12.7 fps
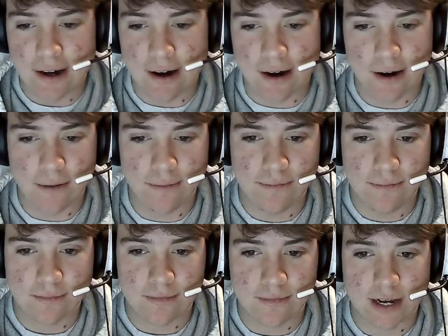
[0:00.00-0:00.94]

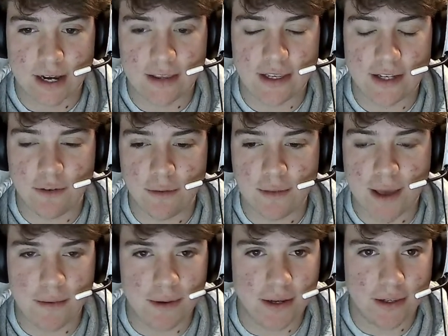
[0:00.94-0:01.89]
I think it would
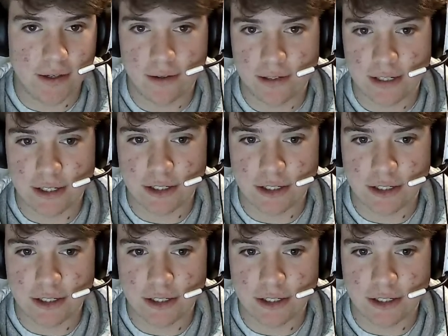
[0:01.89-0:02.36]
maybe be a little